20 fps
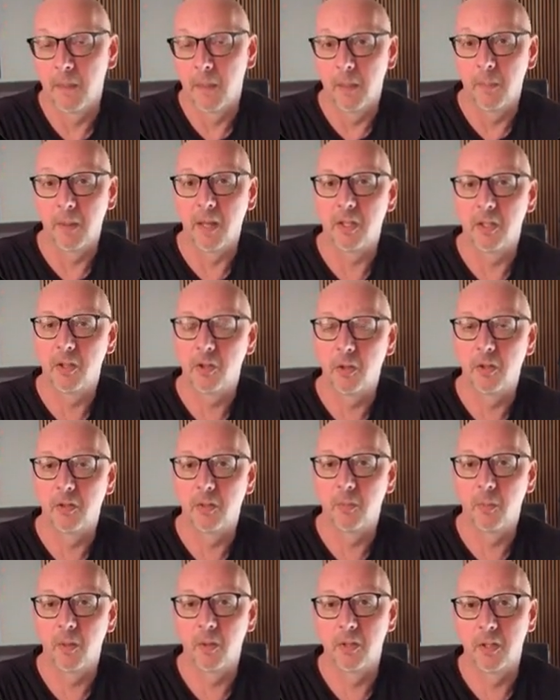Imagine your
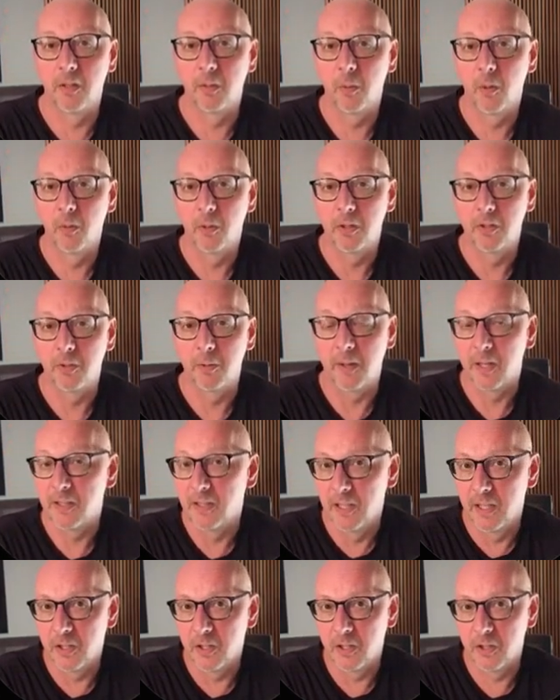support team only
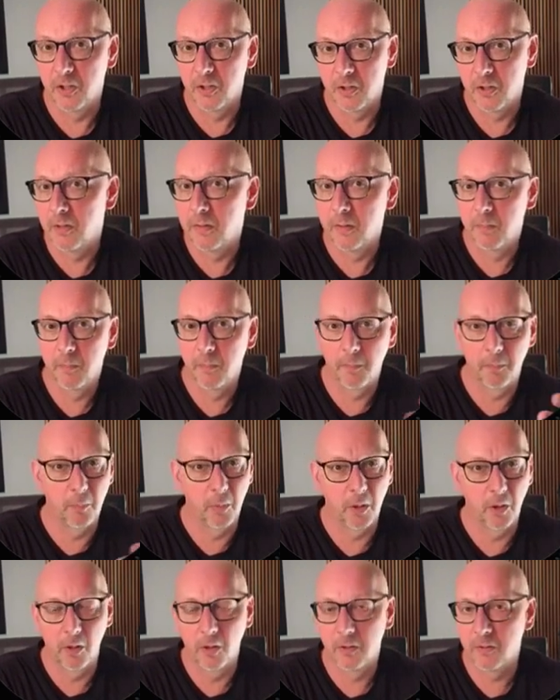speaks English
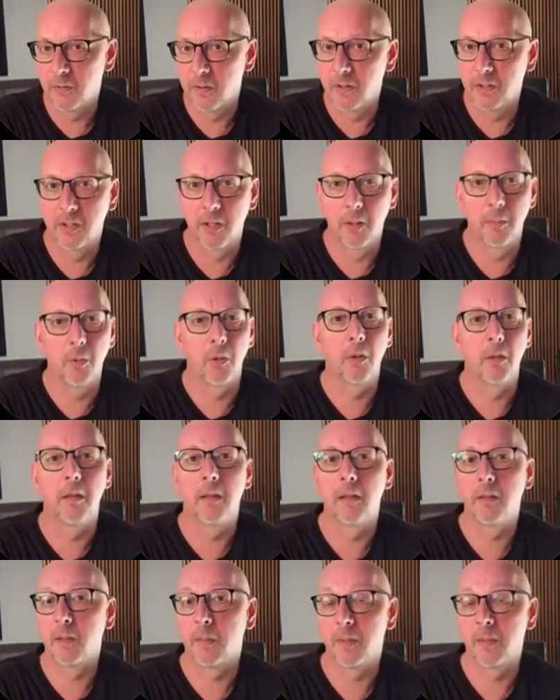because, for example,
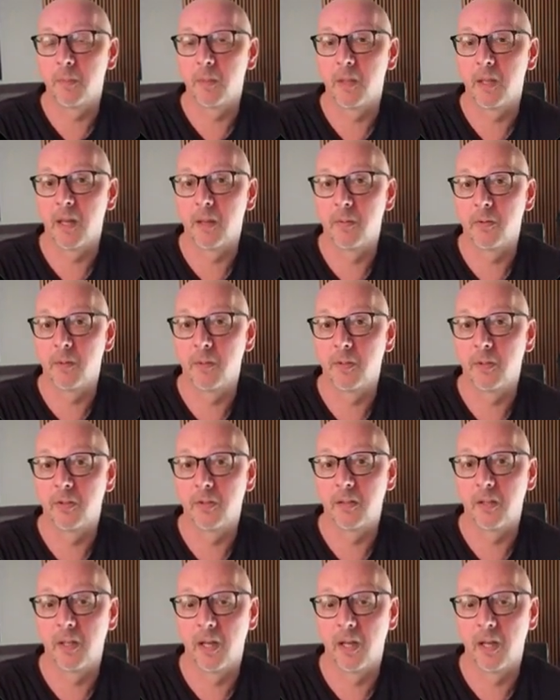the people come from different